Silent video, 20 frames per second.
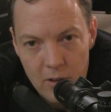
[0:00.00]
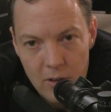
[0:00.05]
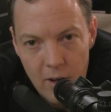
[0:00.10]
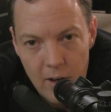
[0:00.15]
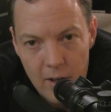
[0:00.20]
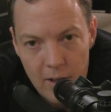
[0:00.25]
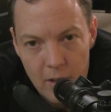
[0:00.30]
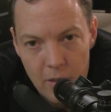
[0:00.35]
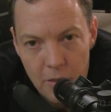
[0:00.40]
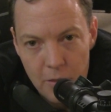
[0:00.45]

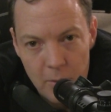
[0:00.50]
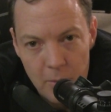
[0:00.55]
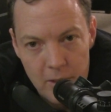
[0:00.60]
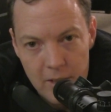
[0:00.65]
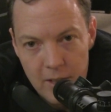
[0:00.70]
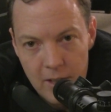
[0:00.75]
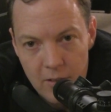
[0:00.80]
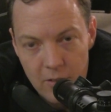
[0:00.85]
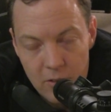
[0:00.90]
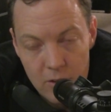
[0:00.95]
target and 3
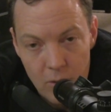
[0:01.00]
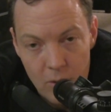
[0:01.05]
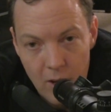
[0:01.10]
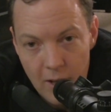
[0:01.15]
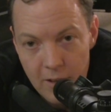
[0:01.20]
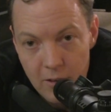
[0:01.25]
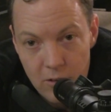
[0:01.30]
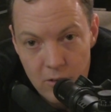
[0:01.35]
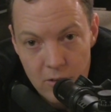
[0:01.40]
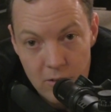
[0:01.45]
guns. So
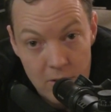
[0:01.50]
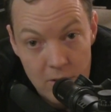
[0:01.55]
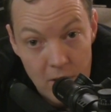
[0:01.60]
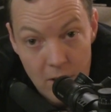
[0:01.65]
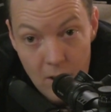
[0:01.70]
I just